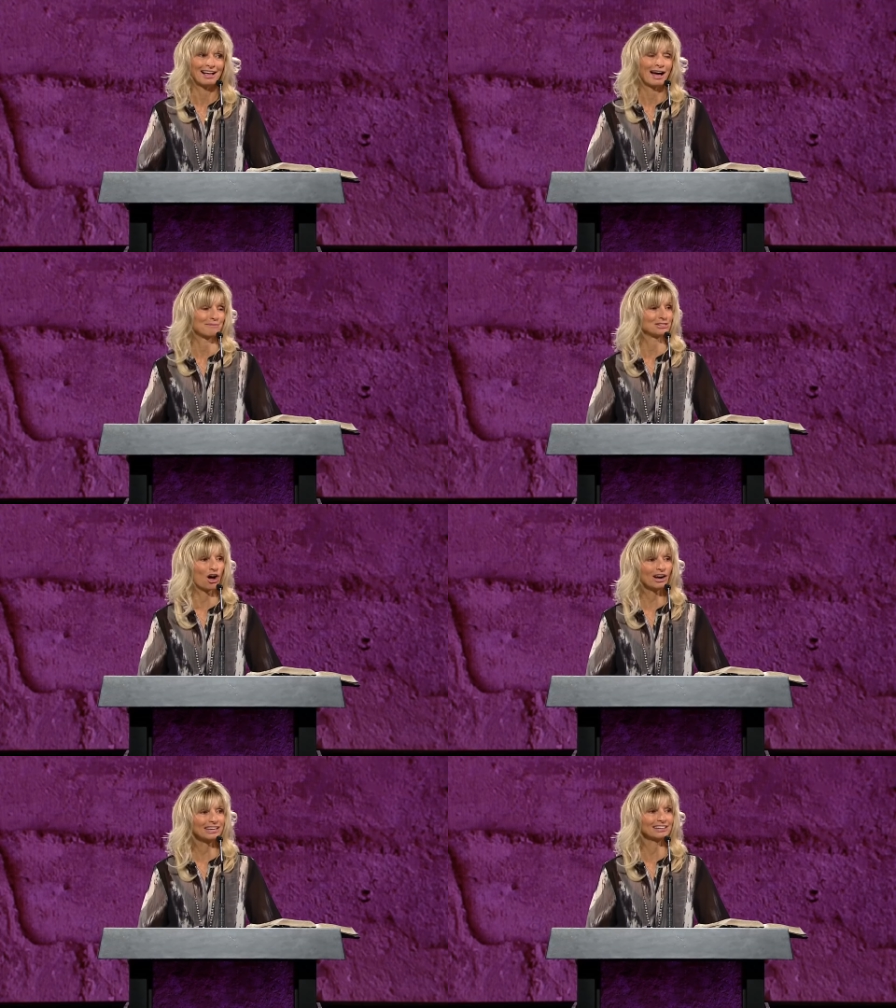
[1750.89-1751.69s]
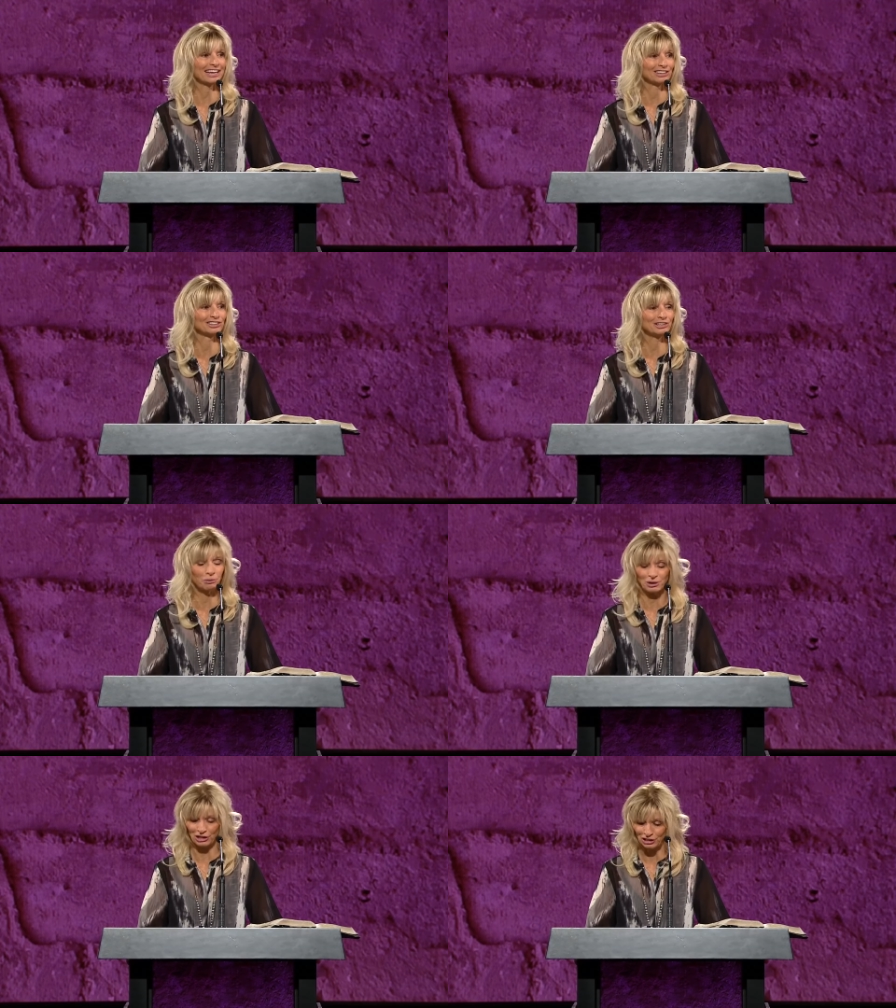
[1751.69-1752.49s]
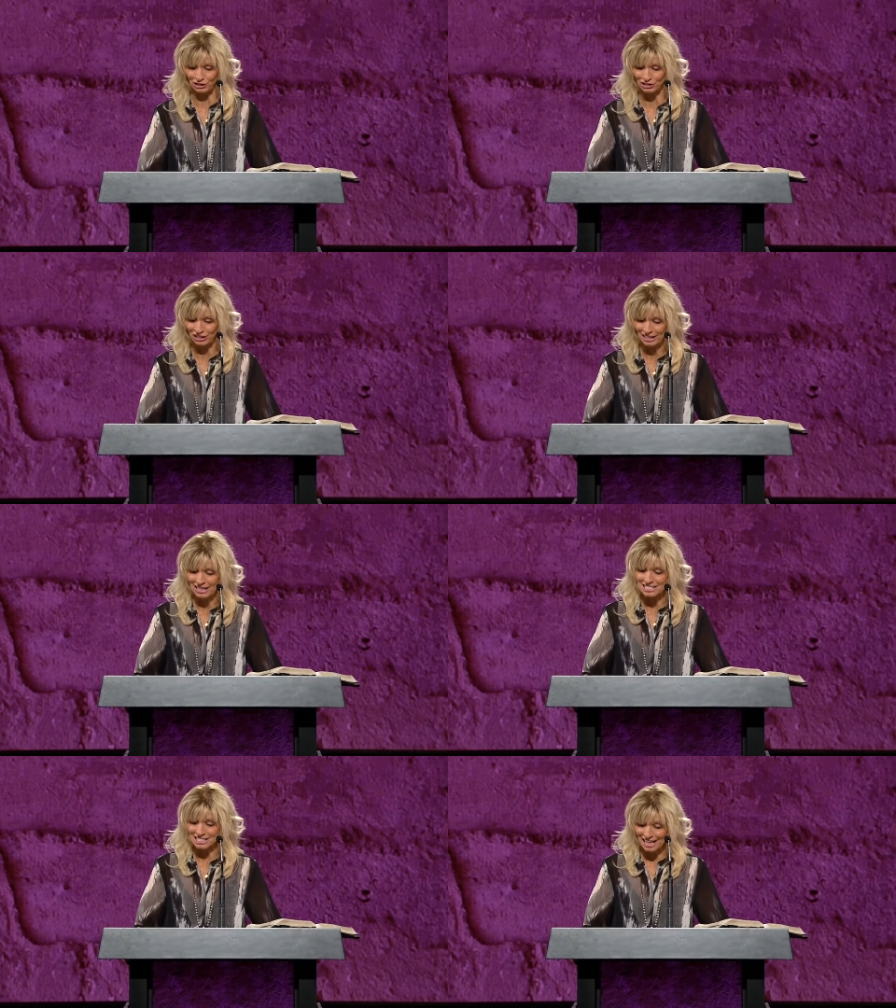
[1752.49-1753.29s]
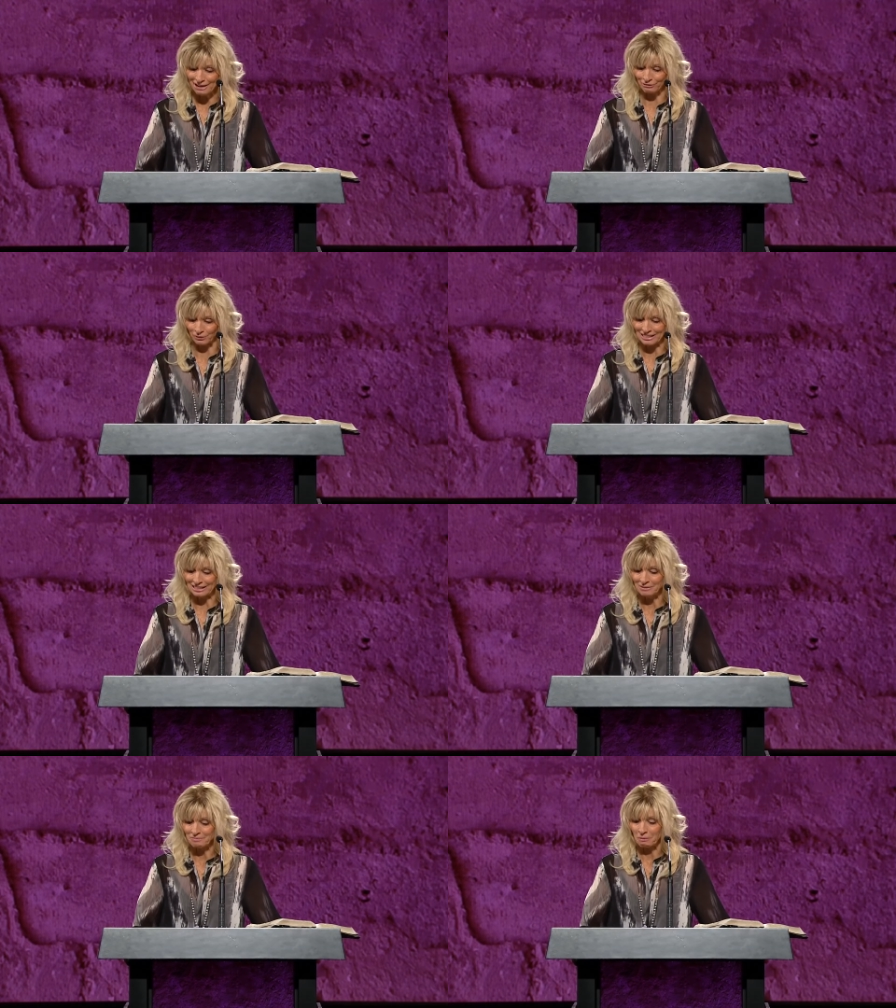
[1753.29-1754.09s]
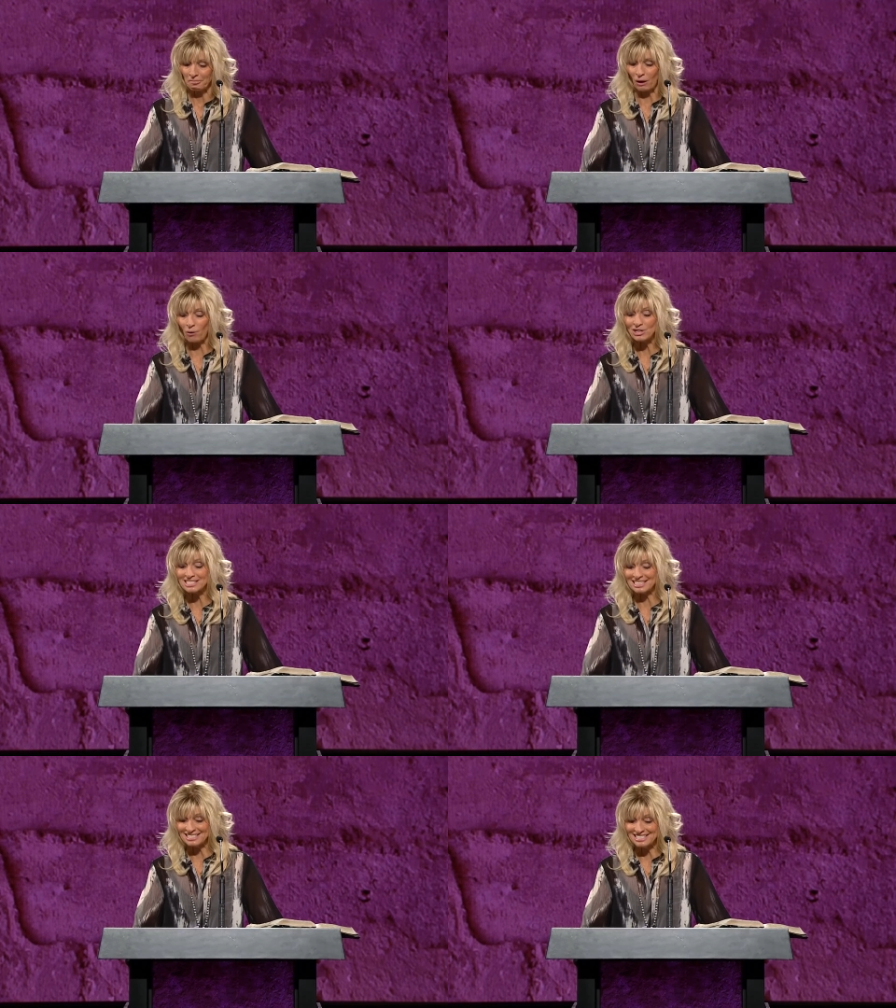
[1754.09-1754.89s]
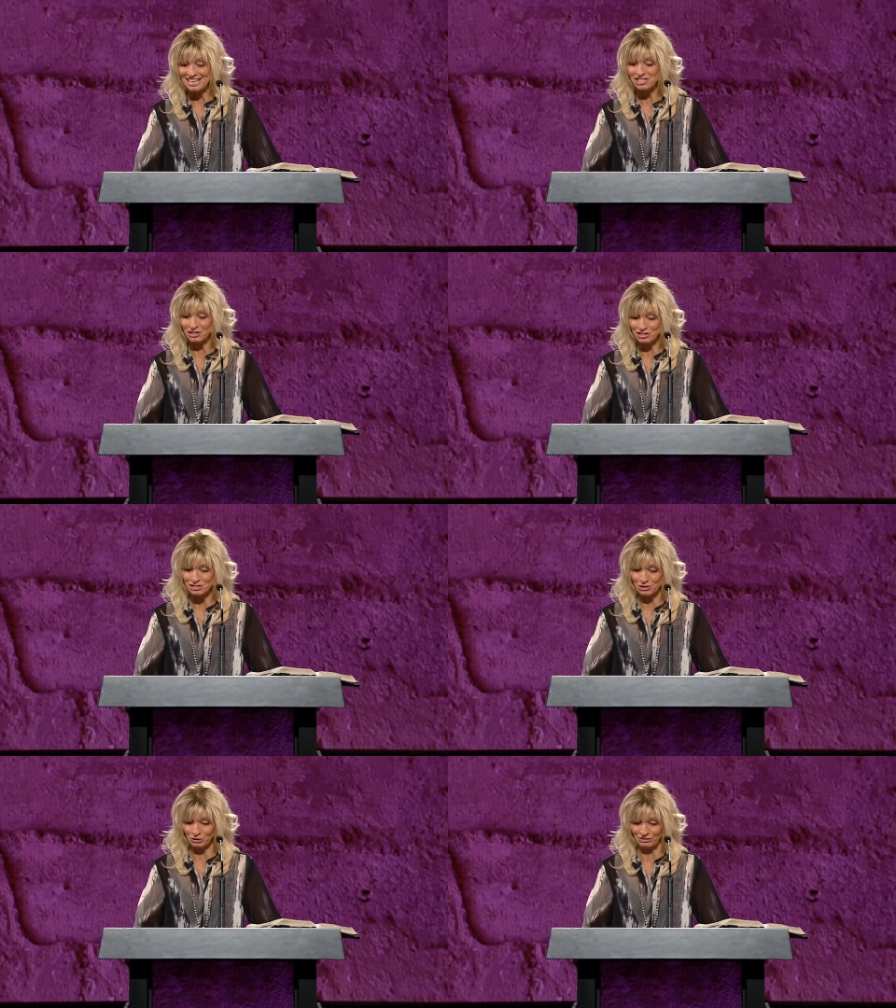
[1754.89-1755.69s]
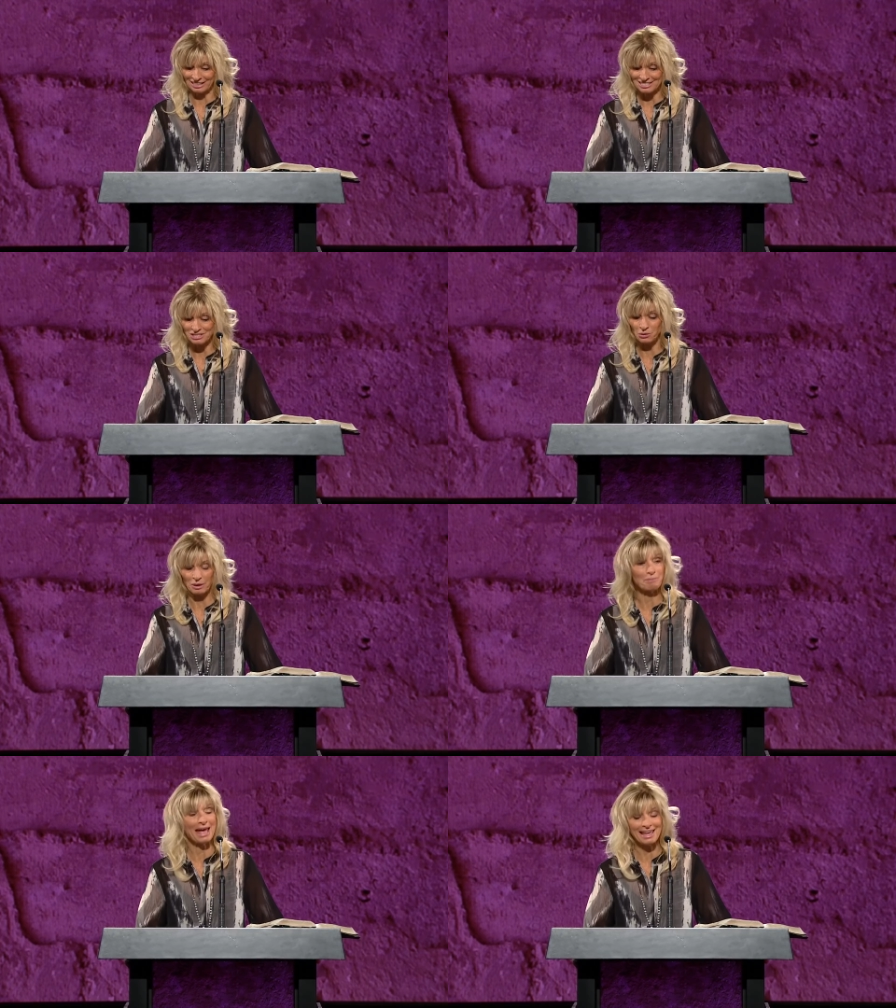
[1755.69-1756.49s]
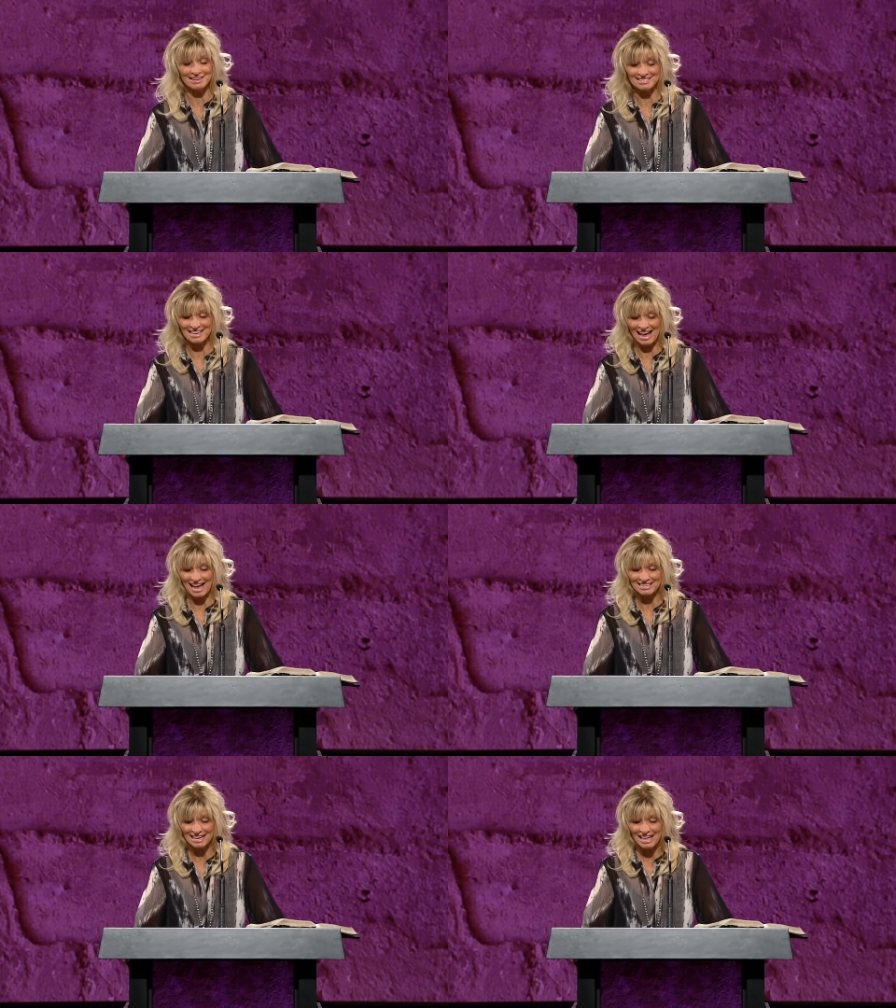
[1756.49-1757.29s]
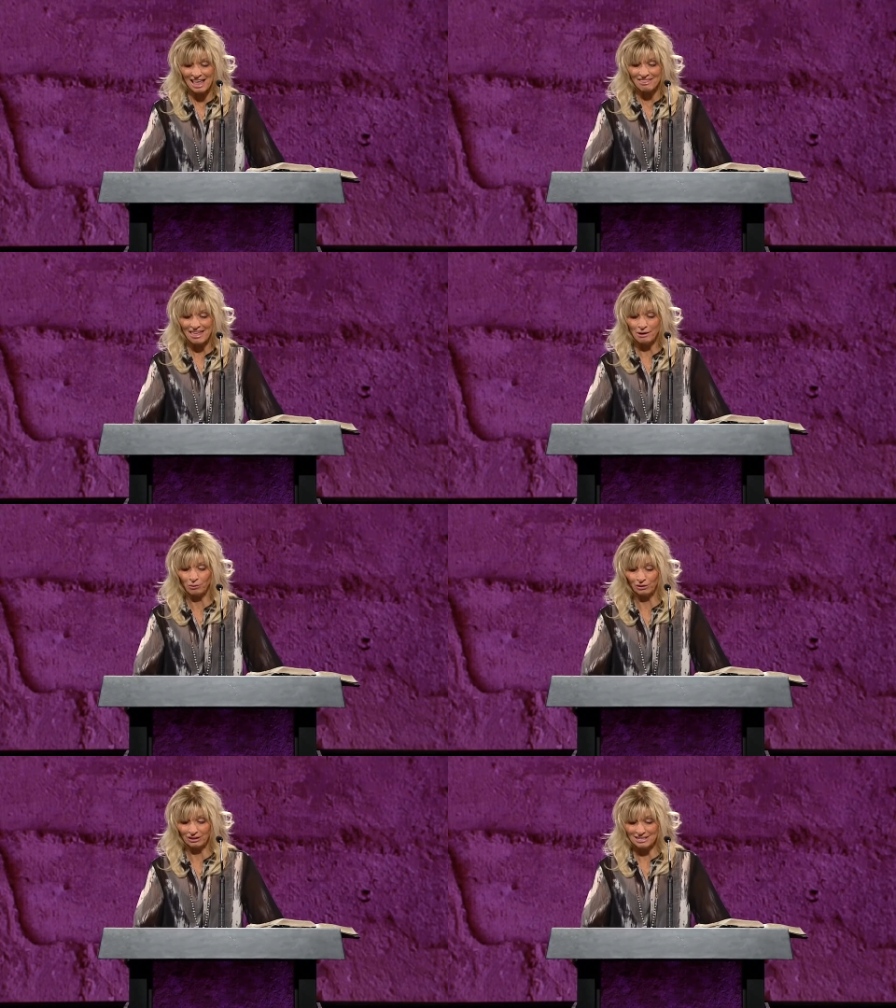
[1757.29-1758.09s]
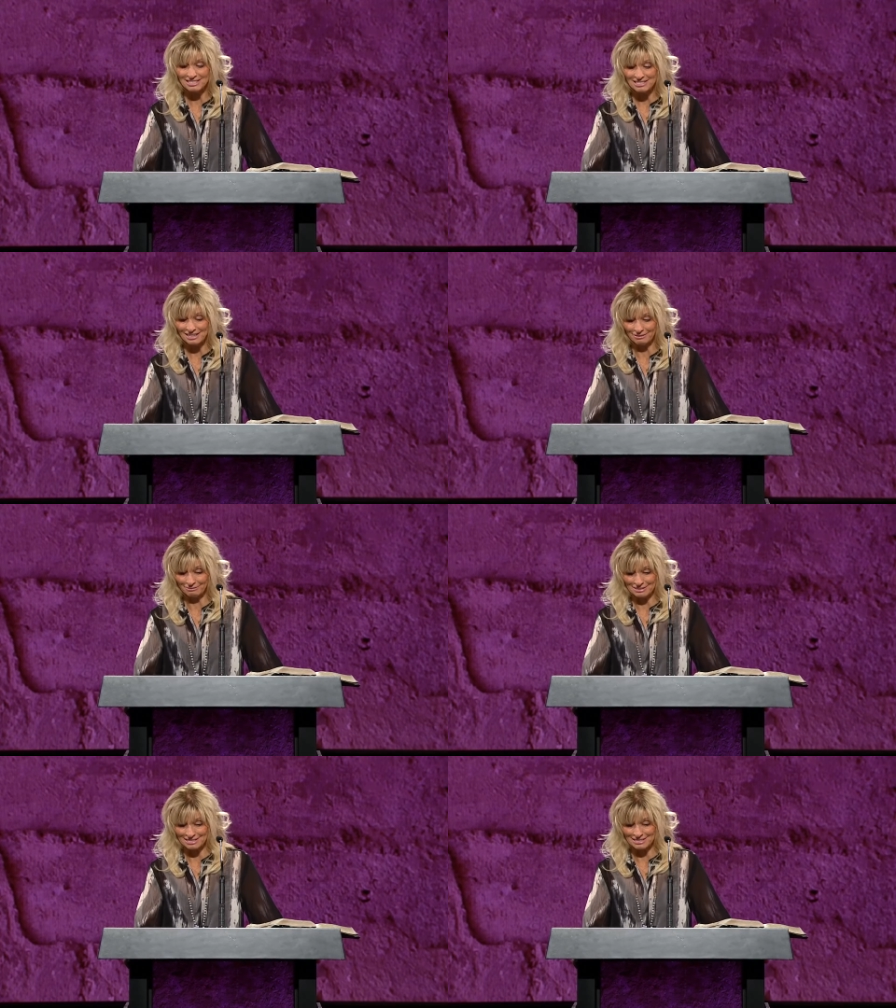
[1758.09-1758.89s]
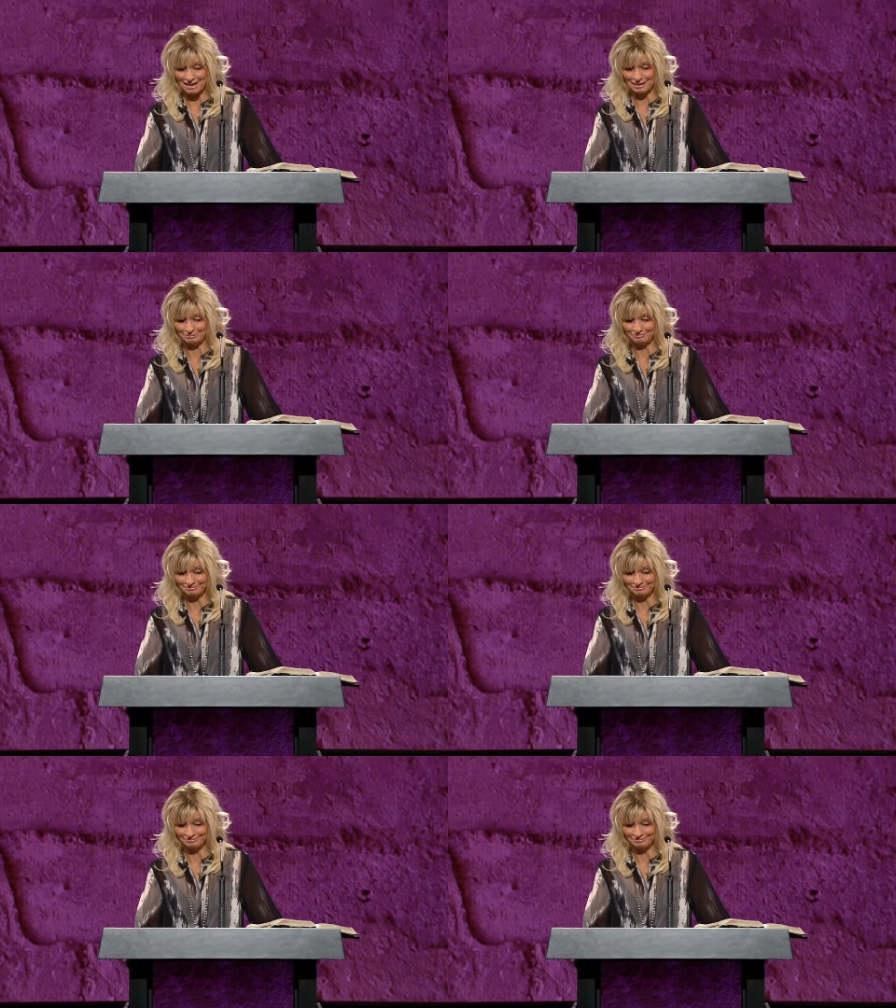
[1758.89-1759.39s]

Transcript: I'm talking like a little kid. Slavery, or as an indentured servants to repay a debt, they were. It was. Um,